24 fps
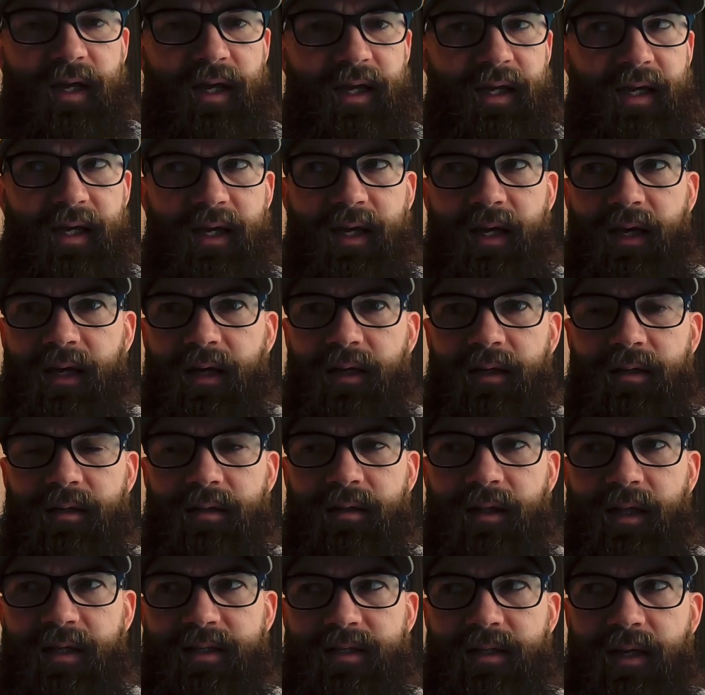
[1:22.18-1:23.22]
here
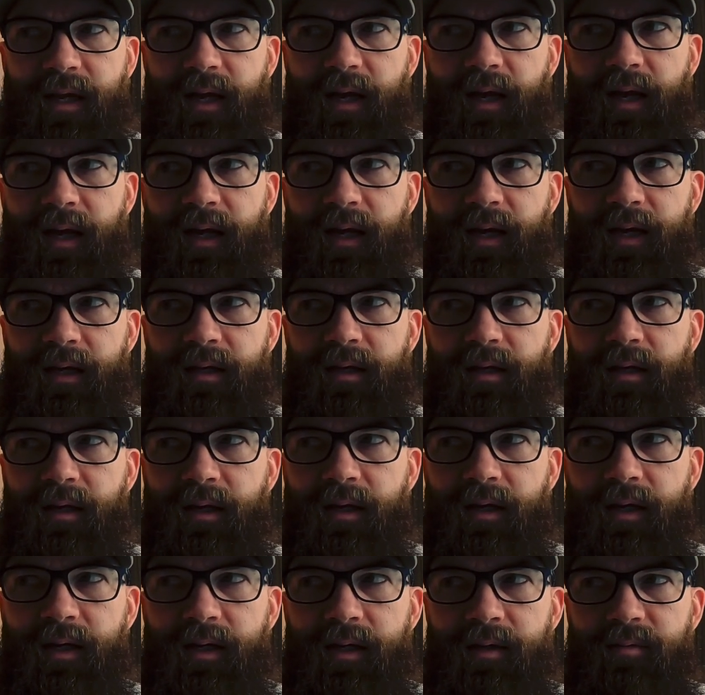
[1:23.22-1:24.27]
last night
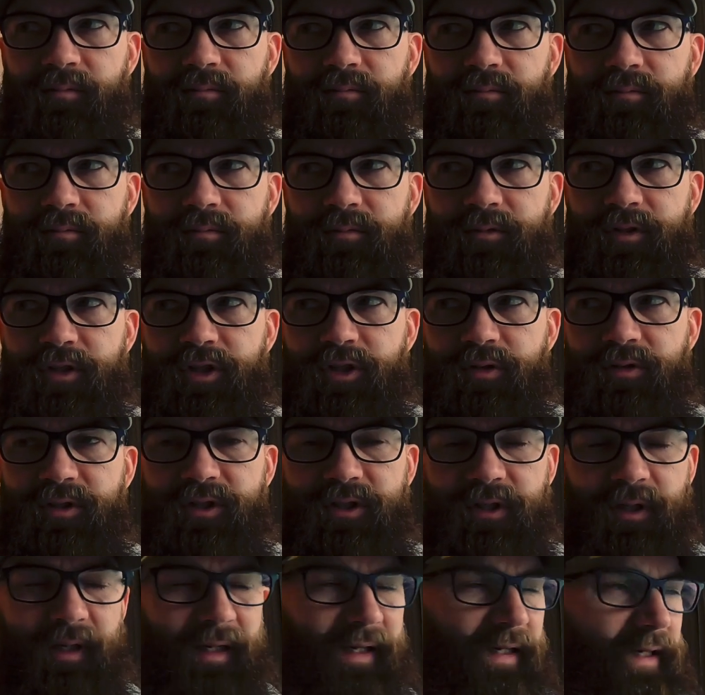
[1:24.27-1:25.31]
um, due
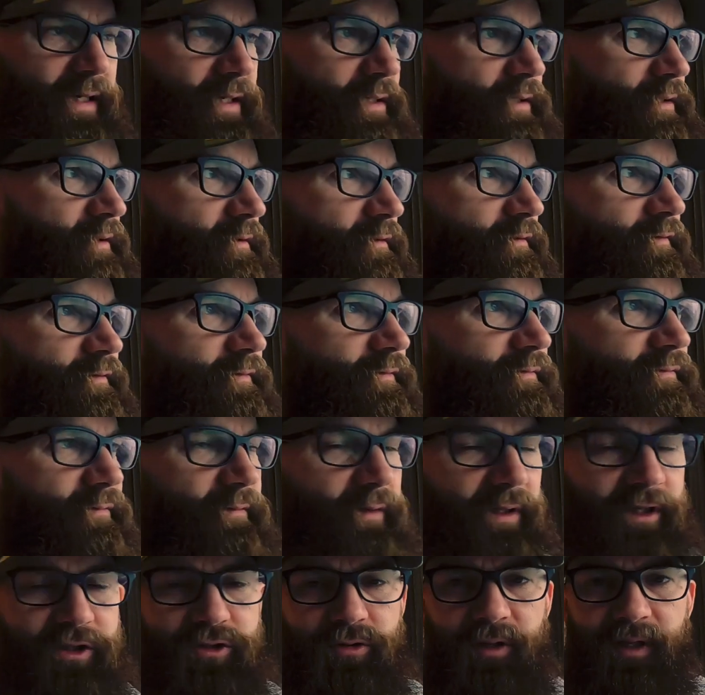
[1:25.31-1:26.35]
to ease of
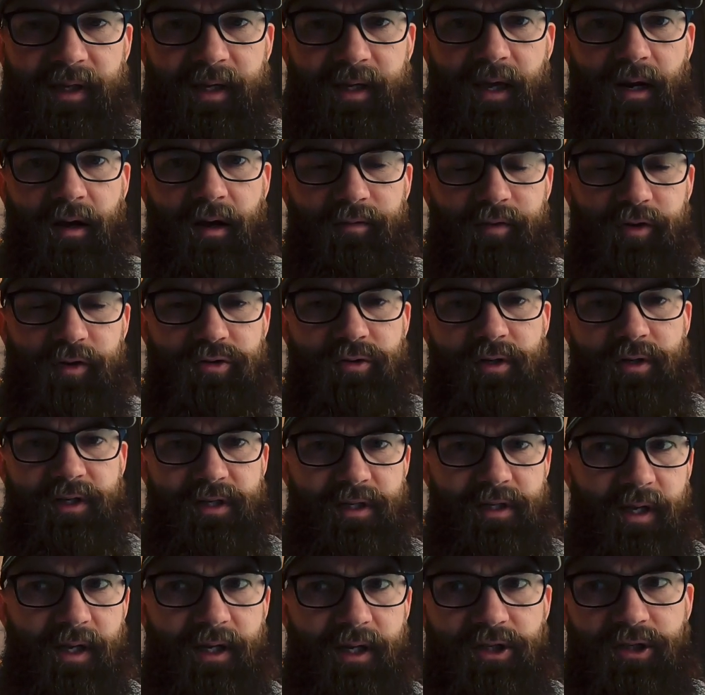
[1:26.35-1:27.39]
literally get off the train
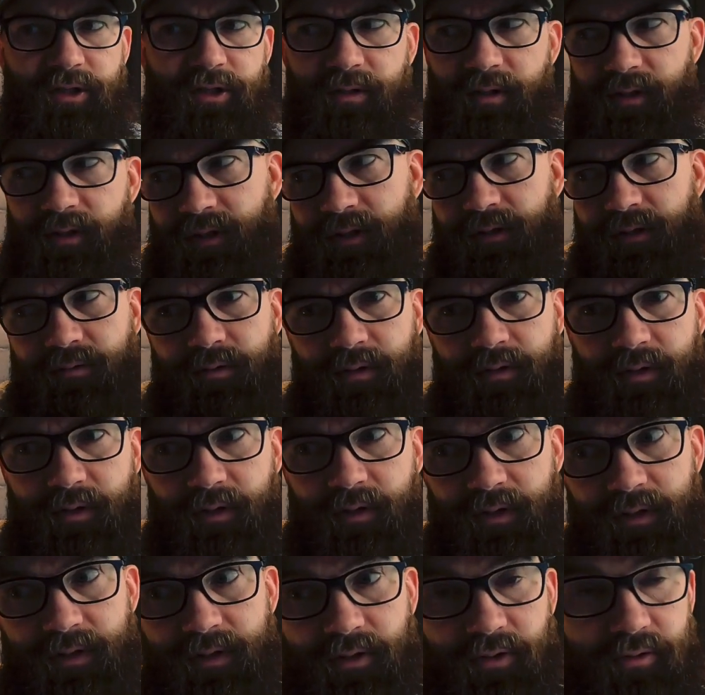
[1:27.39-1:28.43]
station and you're at
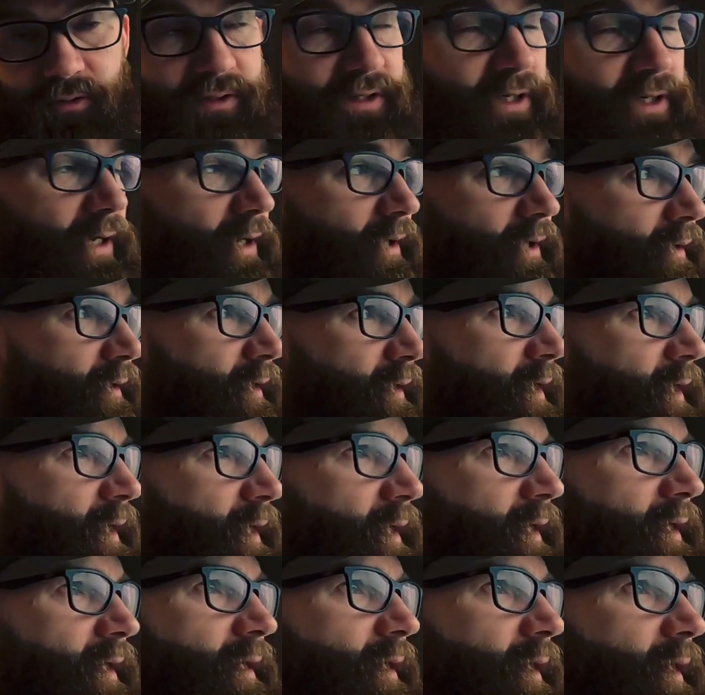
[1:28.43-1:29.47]
this hotel,
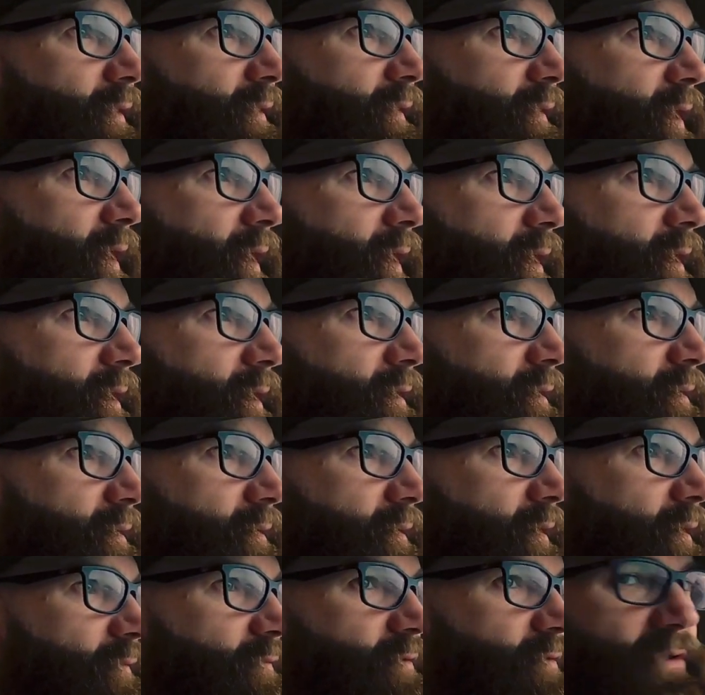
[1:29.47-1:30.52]
and then
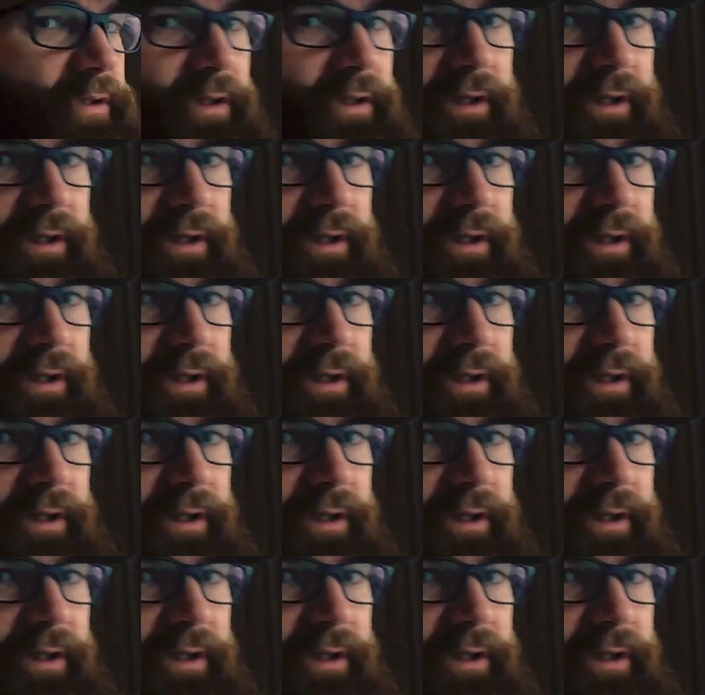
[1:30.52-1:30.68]
obviously